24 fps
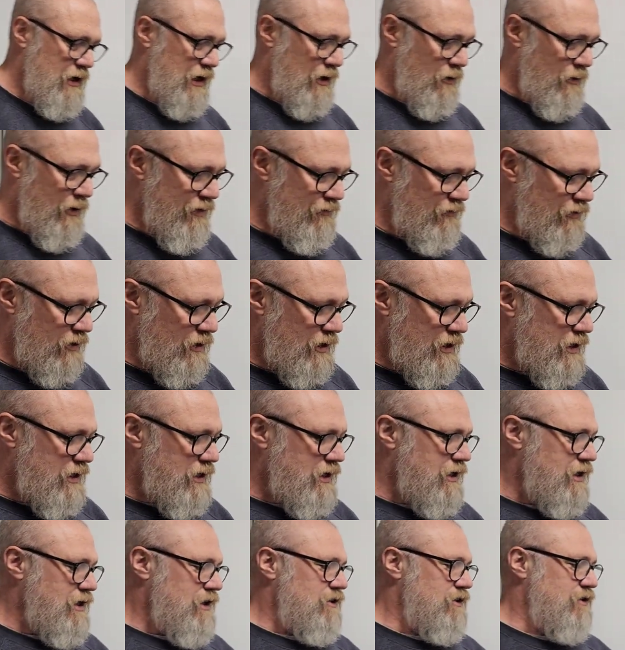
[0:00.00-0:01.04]
However,
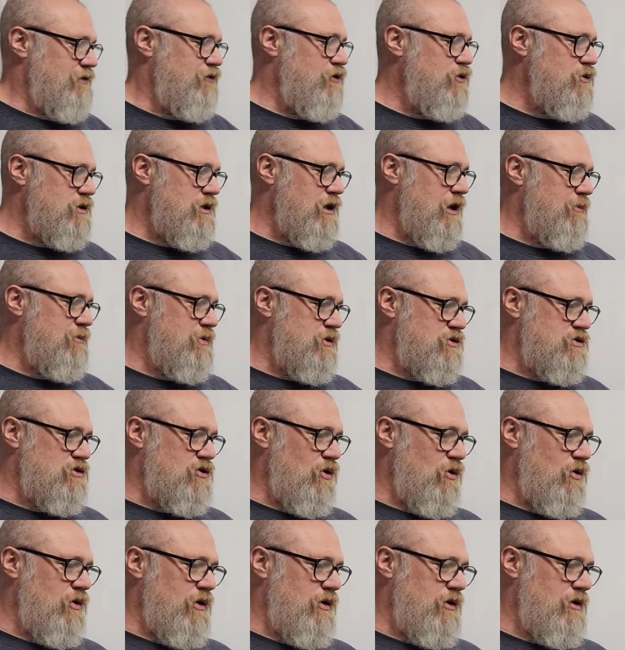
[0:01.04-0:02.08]
the Food Compass
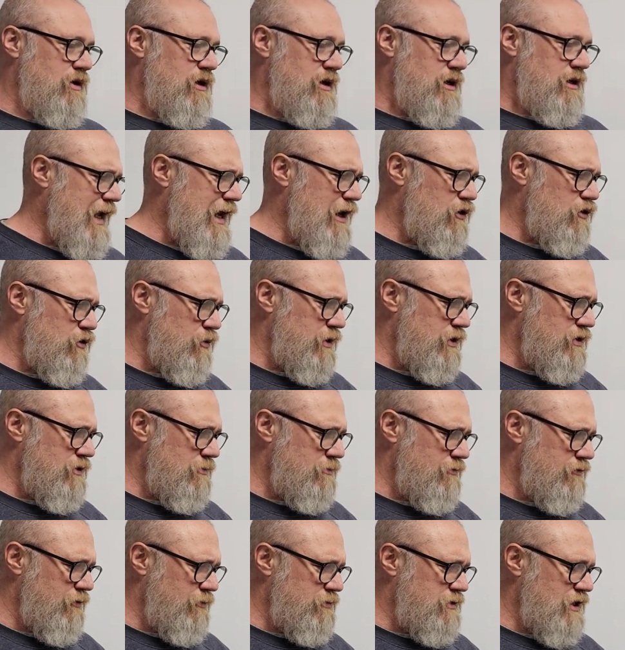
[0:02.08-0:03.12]
score
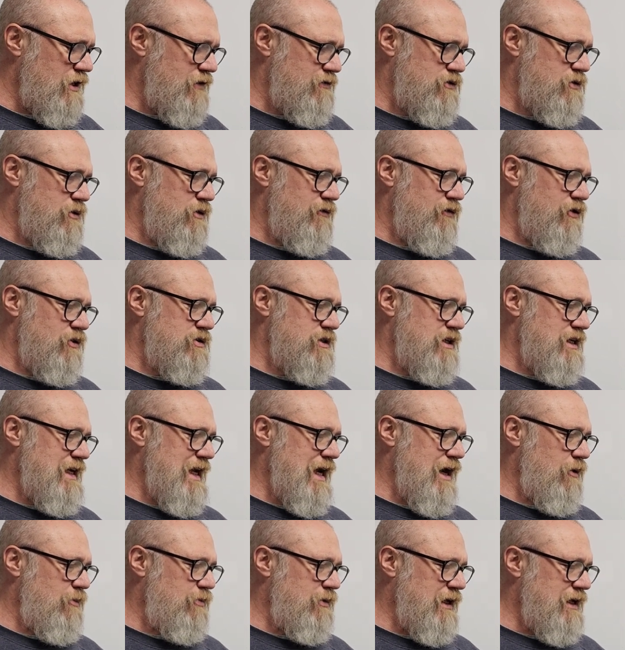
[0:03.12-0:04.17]
algorithm from Tufts University
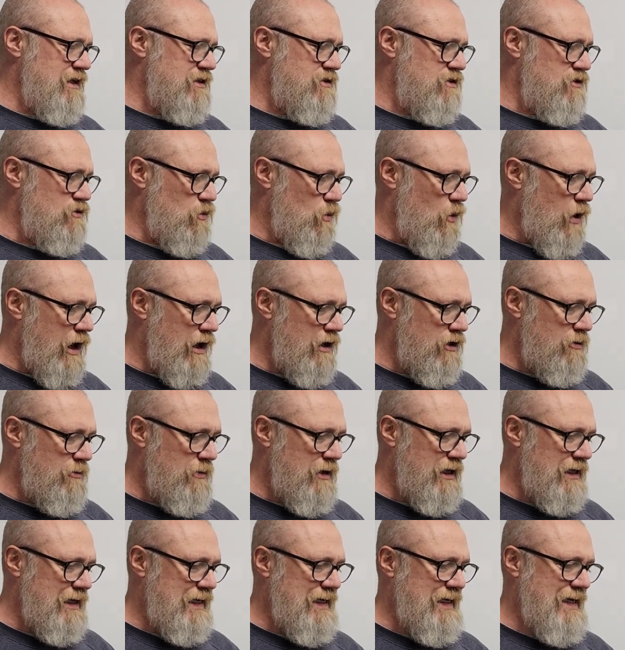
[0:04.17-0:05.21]
now places
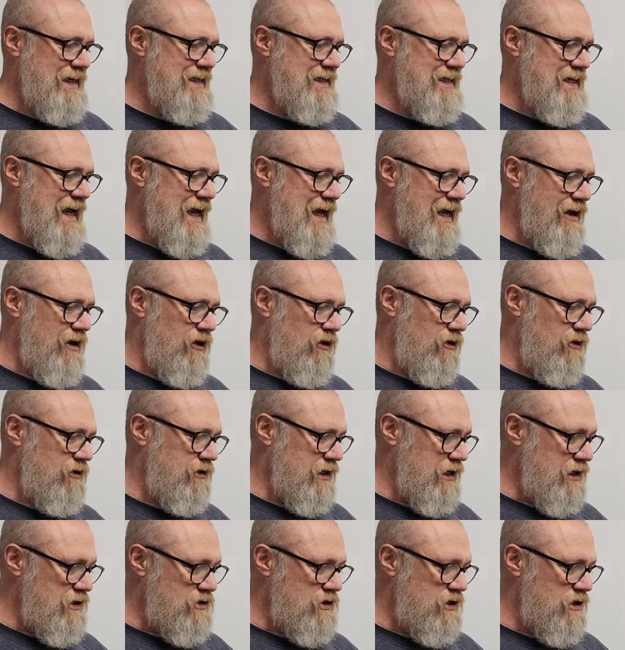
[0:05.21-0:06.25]
watermelon and
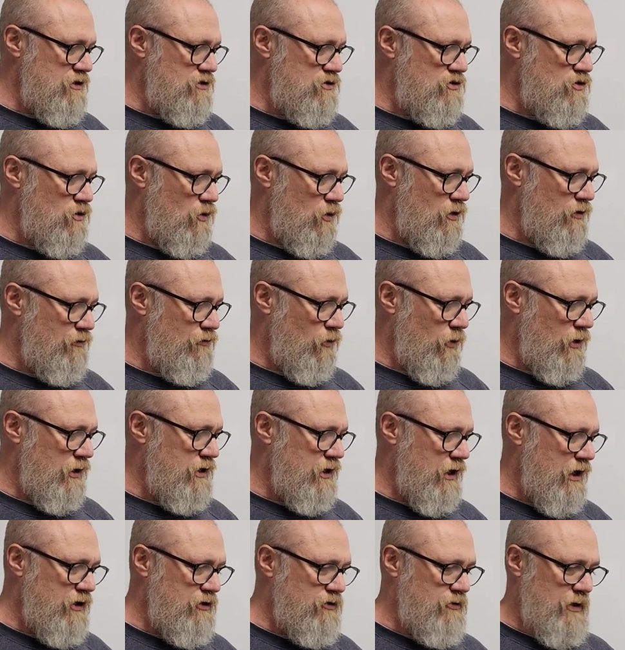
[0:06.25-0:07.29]
kale each get a score of
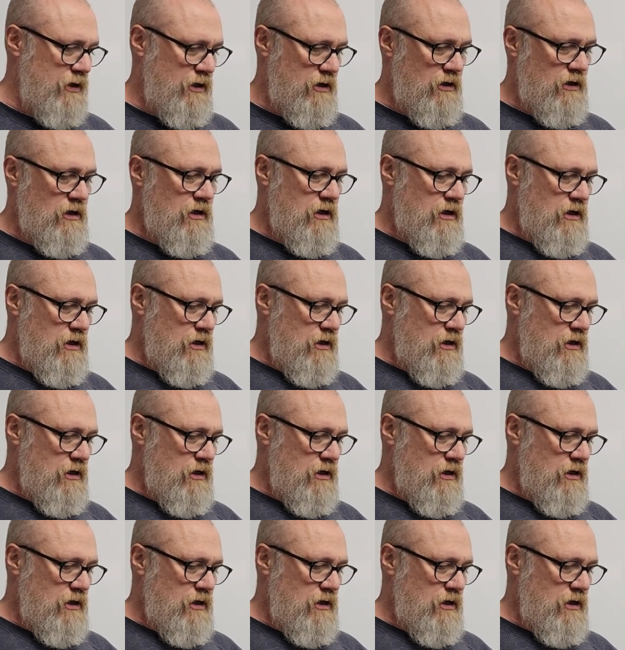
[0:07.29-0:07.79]
100.